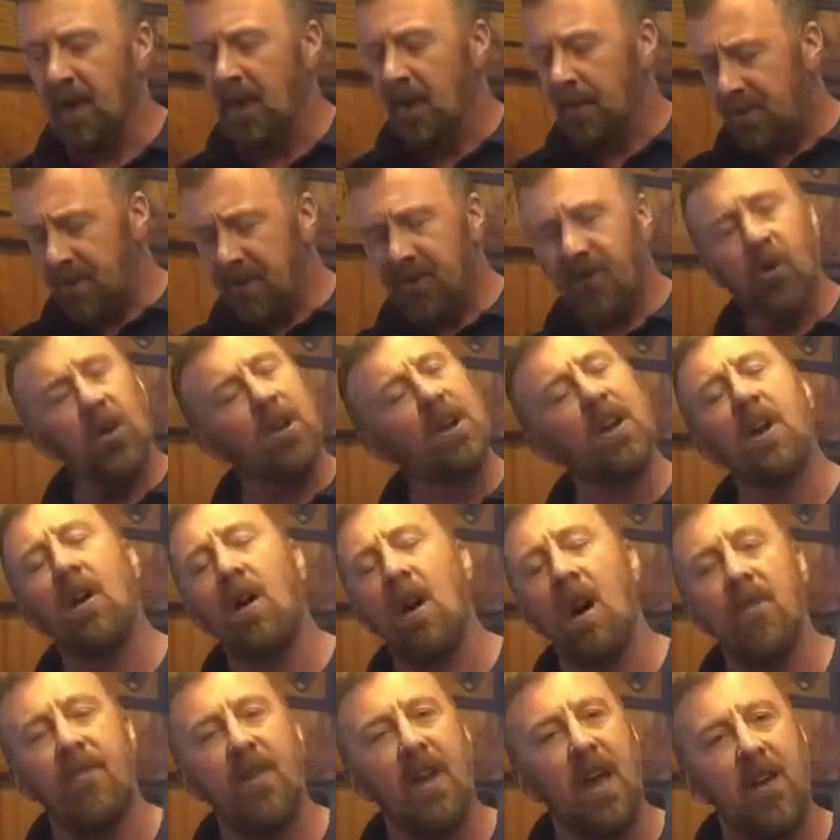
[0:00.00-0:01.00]
But you've got to go
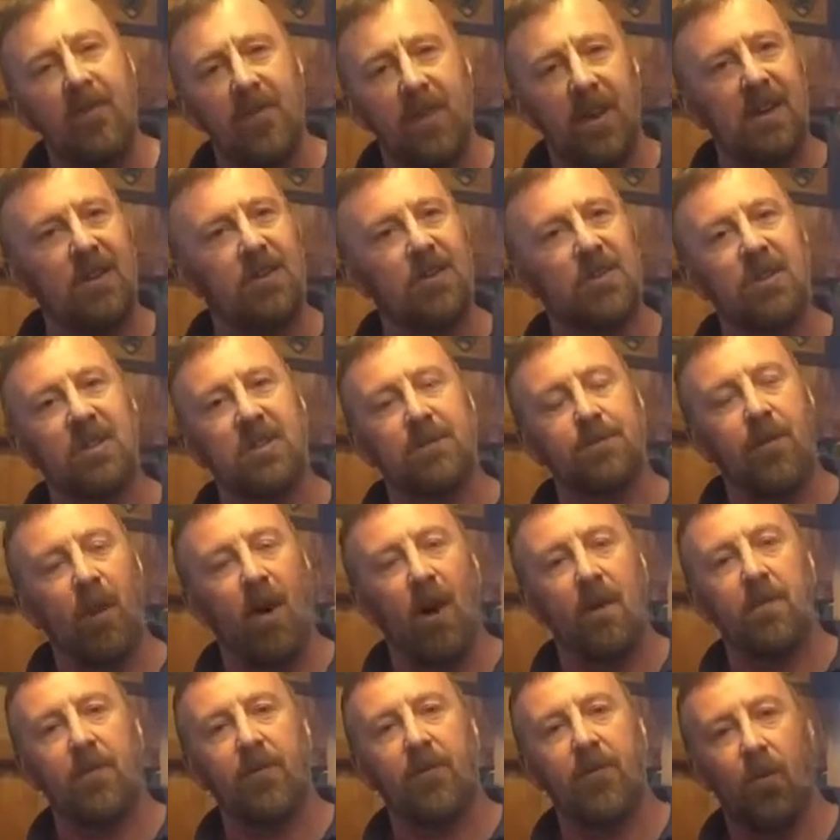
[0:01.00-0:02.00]
over every inch of this
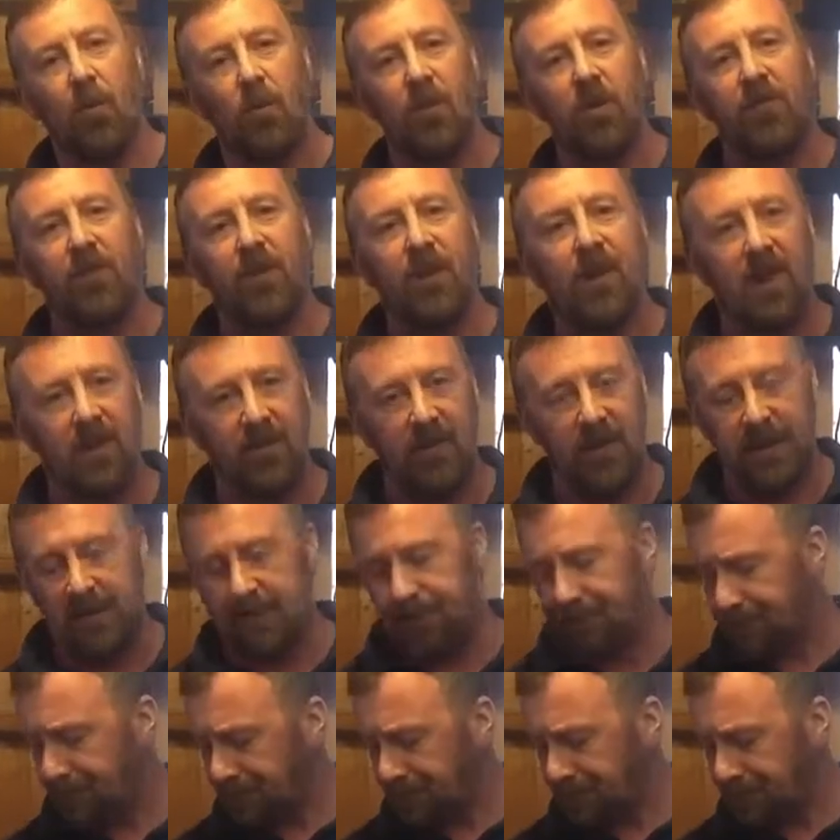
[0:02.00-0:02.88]
bike before you think of it.